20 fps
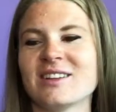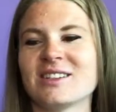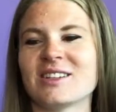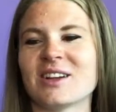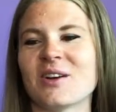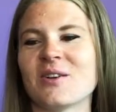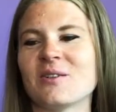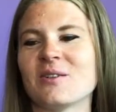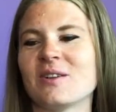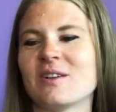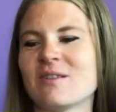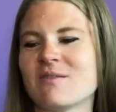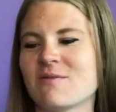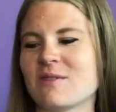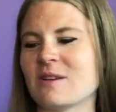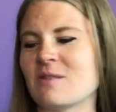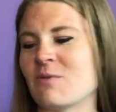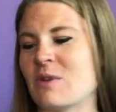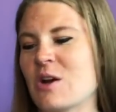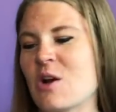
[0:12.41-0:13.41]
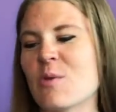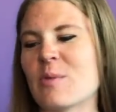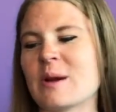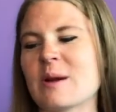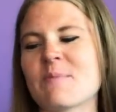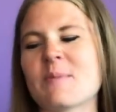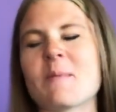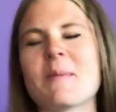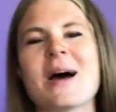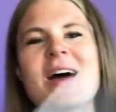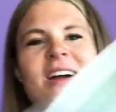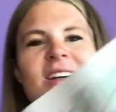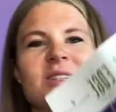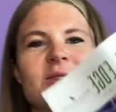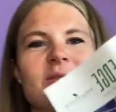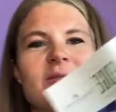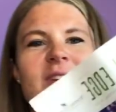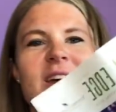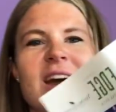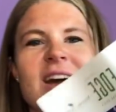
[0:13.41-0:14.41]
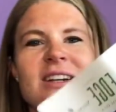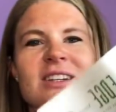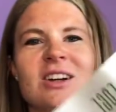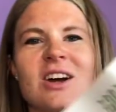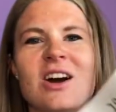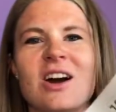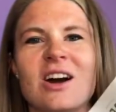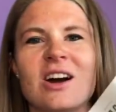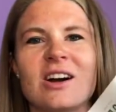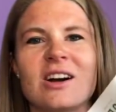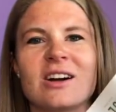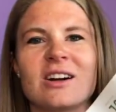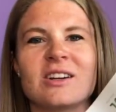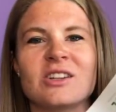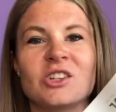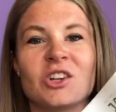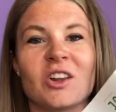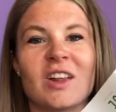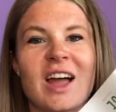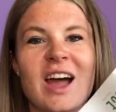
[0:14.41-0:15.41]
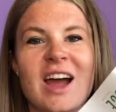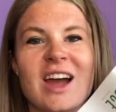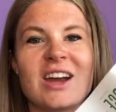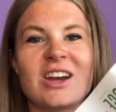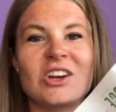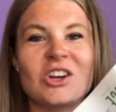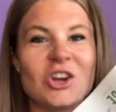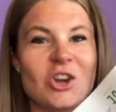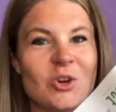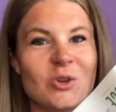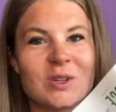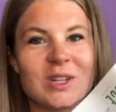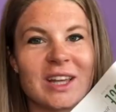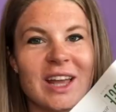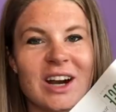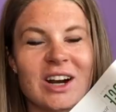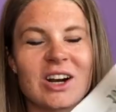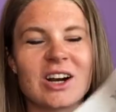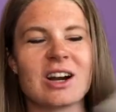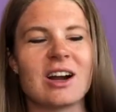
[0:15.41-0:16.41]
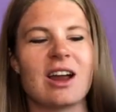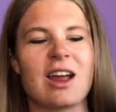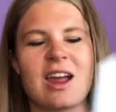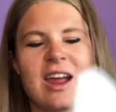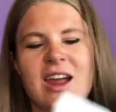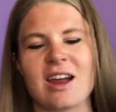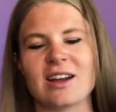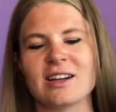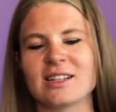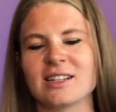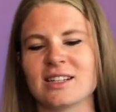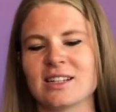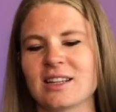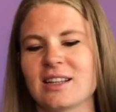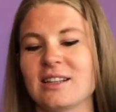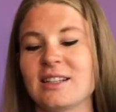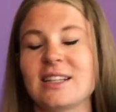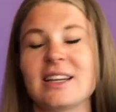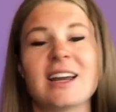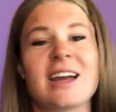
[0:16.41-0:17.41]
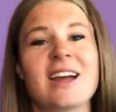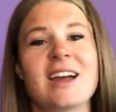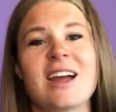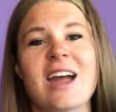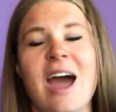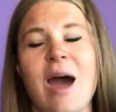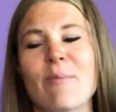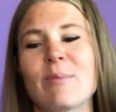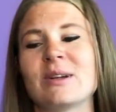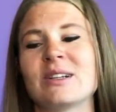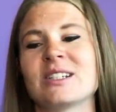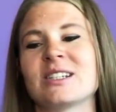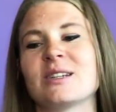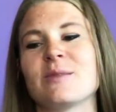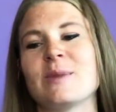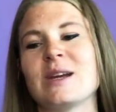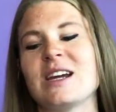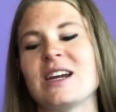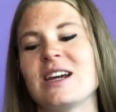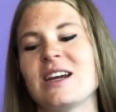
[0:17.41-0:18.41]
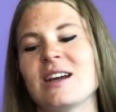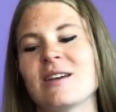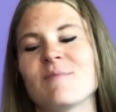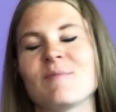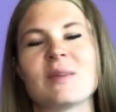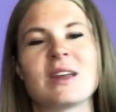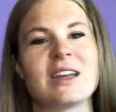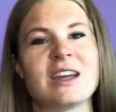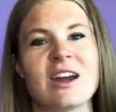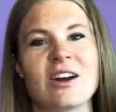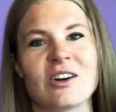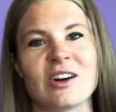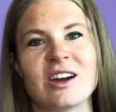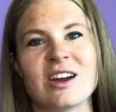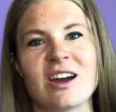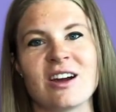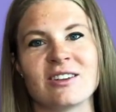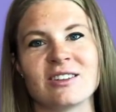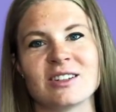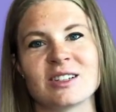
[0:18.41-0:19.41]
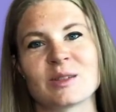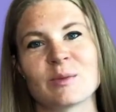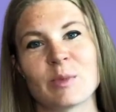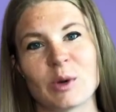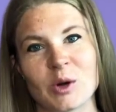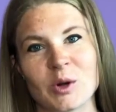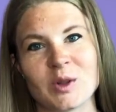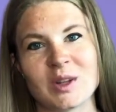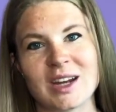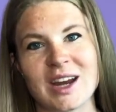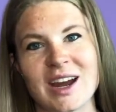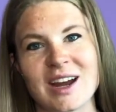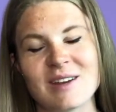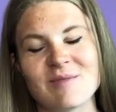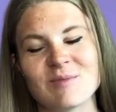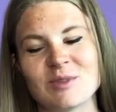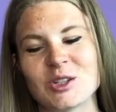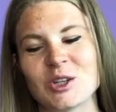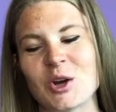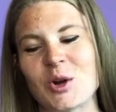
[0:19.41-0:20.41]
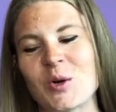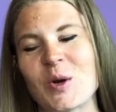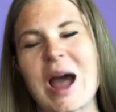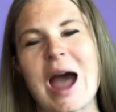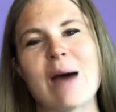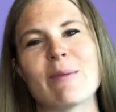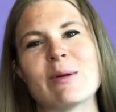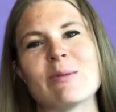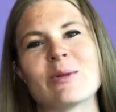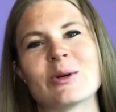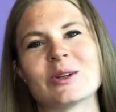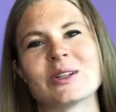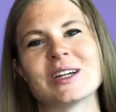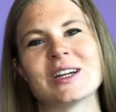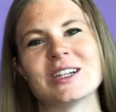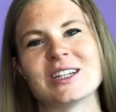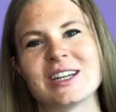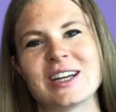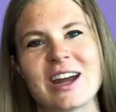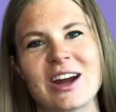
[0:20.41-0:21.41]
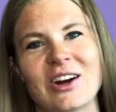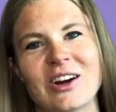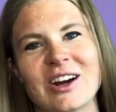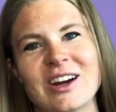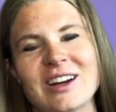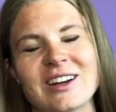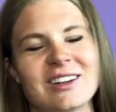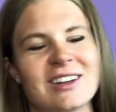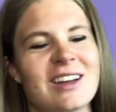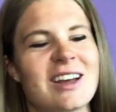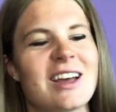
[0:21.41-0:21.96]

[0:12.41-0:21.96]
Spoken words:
So, when we open up the box, we've got our July newsletter, and today happens to be Gary Young's birthday. So, happy birthday to Gary.